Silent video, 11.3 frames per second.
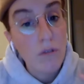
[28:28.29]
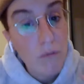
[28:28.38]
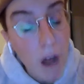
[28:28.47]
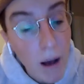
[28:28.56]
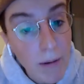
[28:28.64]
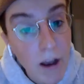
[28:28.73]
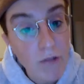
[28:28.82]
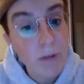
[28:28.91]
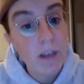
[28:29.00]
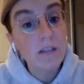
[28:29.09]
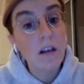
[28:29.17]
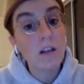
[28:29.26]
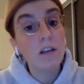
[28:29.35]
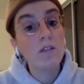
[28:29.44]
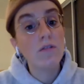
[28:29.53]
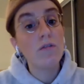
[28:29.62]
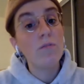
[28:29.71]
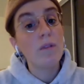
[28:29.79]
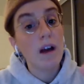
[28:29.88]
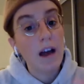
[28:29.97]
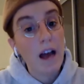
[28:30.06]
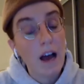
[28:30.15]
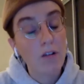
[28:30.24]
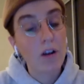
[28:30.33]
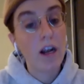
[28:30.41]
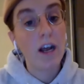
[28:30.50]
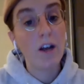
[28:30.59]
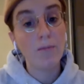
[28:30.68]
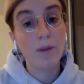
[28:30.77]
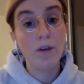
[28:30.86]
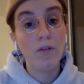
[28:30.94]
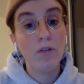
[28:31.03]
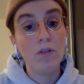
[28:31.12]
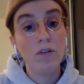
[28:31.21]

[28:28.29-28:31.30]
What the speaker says: Robbie Hoffman Consulting Group, how can I help you?